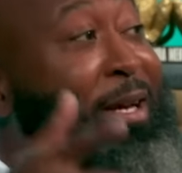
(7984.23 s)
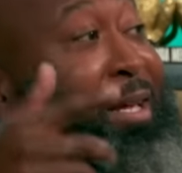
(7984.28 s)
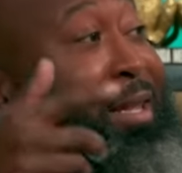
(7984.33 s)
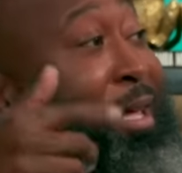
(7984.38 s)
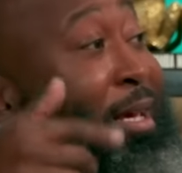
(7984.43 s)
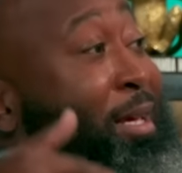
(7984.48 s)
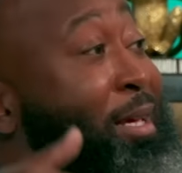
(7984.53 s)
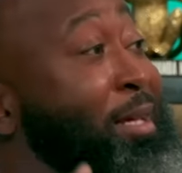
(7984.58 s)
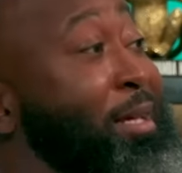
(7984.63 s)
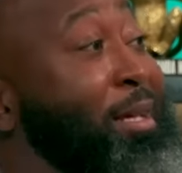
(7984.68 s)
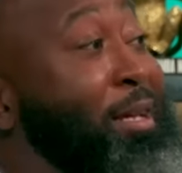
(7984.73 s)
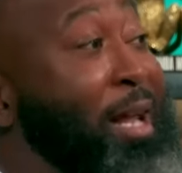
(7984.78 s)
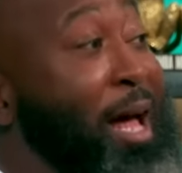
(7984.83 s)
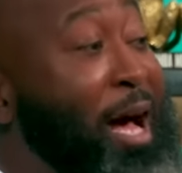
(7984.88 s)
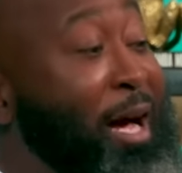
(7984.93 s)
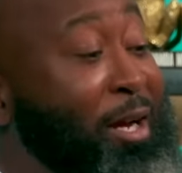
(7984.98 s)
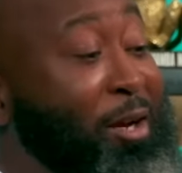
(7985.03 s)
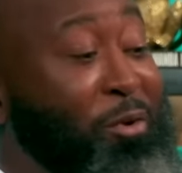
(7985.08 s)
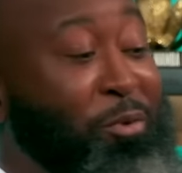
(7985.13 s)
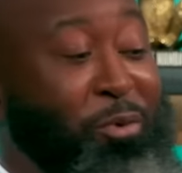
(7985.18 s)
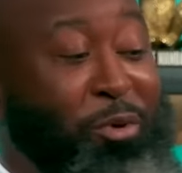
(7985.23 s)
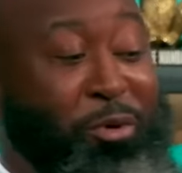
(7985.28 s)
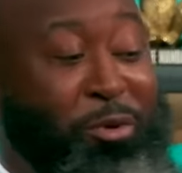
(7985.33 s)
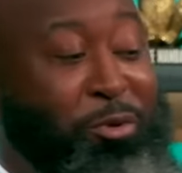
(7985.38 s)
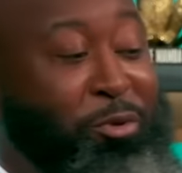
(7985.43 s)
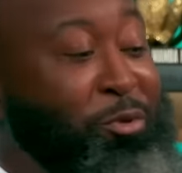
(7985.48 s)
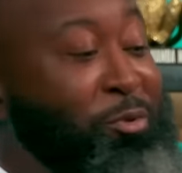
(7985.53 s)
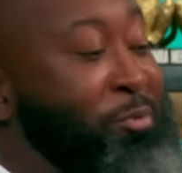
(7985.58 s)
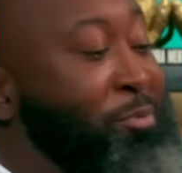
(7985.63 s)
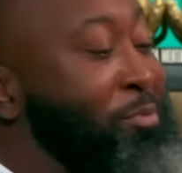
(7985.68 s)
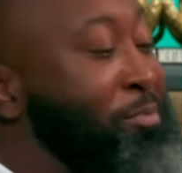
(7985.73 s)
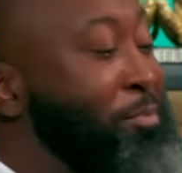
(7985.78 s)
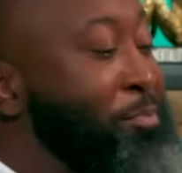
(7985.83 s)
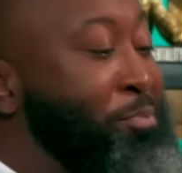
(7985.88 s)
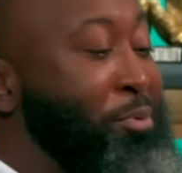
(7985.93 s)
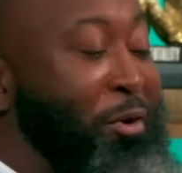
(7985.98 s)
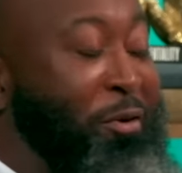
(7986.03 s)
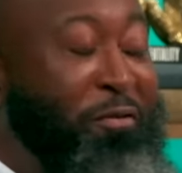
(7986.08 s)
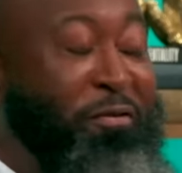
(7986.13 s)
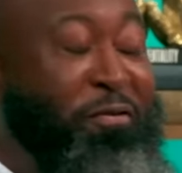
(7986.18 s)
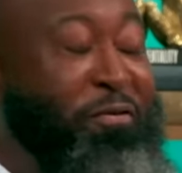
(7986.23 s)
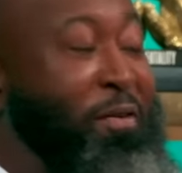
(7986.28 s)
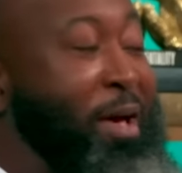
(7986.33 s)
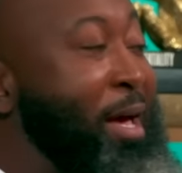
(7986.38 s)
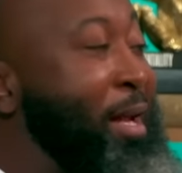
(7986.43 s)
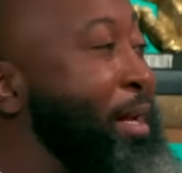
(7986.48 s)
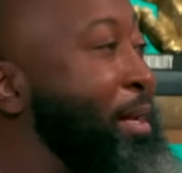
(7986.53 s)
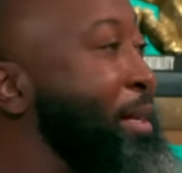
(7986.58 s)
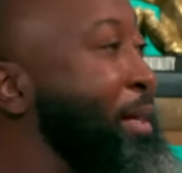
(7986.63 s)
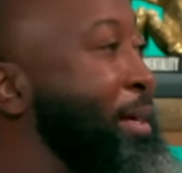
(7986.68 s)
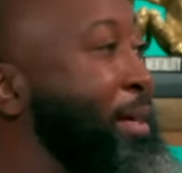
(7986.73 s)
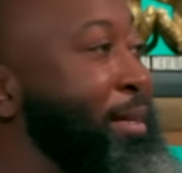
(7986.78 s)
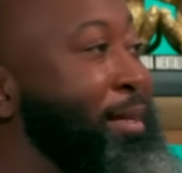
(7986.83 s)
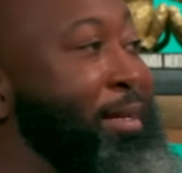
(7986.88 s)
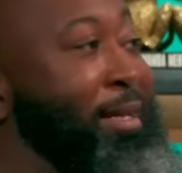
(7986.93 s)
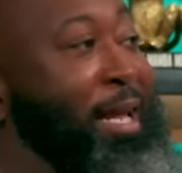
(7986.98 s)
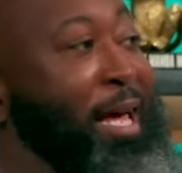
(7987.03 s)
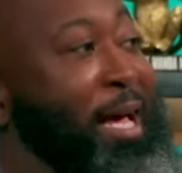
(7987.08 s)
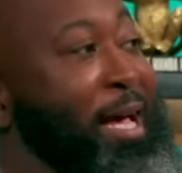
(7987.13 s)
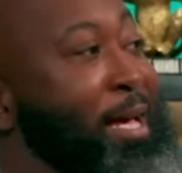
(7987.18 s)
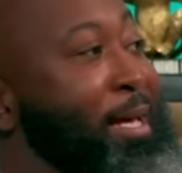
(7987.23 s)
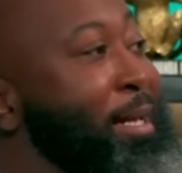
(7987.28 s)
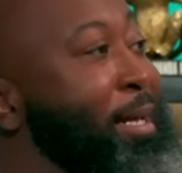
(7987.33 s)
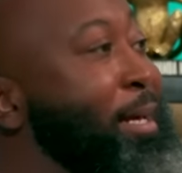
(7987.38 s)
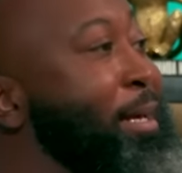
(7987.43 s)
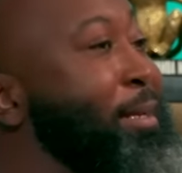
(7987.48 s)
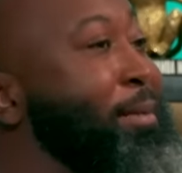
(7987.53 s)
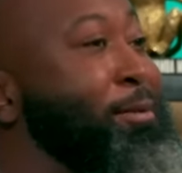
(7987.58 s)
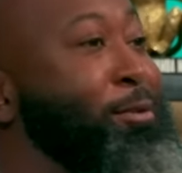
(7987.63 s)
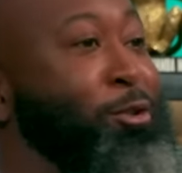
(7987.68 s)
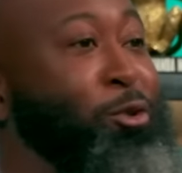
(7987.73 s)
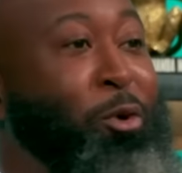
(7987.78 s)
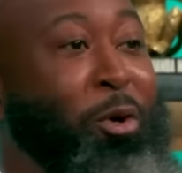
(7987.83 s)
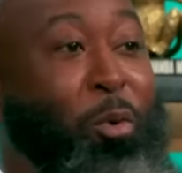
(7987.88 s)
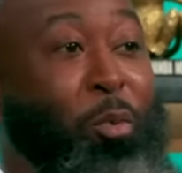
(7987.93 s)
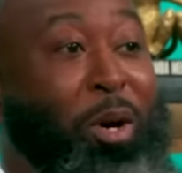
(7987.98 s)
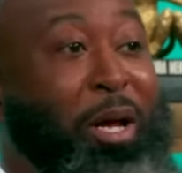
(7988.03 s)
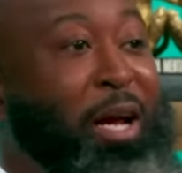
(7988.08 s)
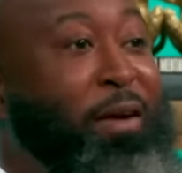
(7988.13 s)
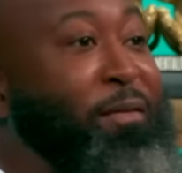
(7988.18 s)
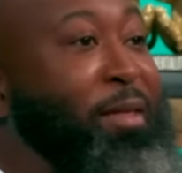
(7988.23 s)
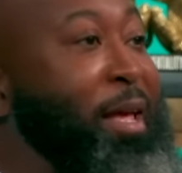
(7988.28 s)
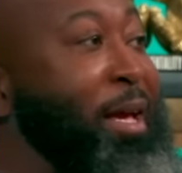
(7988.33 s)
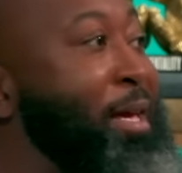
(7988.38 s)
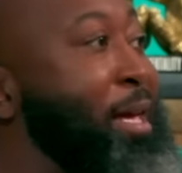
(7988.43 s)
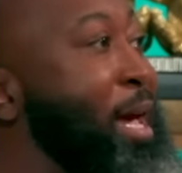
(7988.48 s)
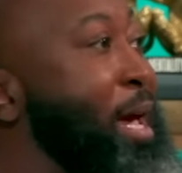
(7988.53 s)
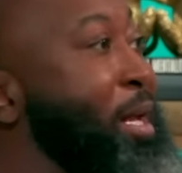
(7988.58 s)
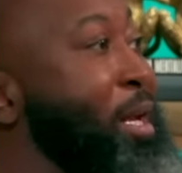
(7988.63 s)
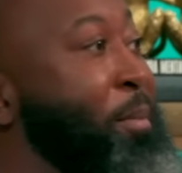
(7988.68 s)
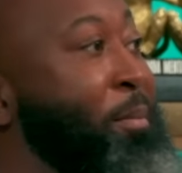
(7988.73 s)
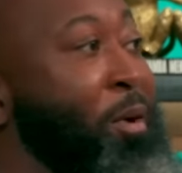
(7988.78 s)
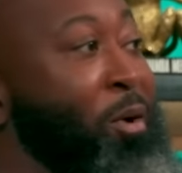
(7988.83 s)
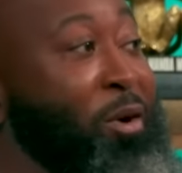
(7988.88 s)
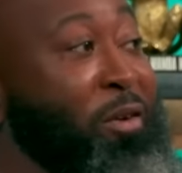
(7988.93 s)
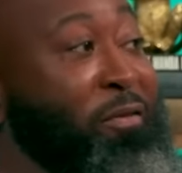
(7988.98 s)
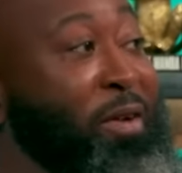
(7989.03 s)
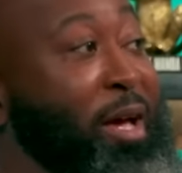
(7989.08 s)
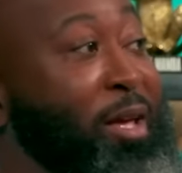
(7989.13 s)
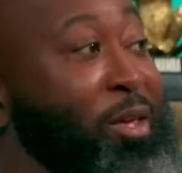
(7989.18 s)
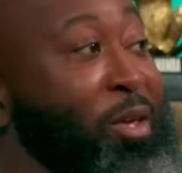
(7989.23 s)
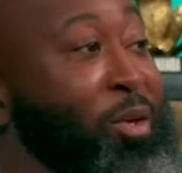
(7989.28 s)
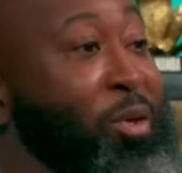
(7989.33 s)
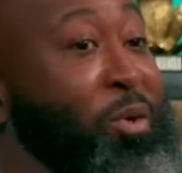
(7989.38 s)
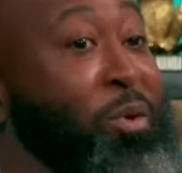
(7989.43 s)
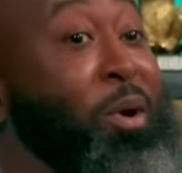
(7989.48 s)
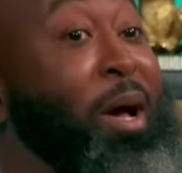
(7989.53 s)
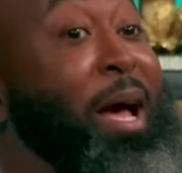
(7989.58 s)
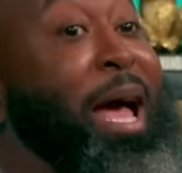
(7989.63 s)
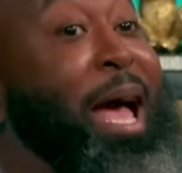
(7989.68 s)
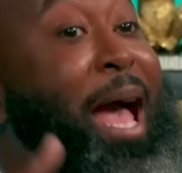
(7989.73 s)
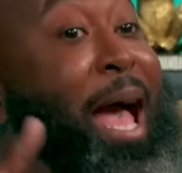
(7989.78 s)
They get in the locker room, profanity laden, doing whatever they can to motivate you.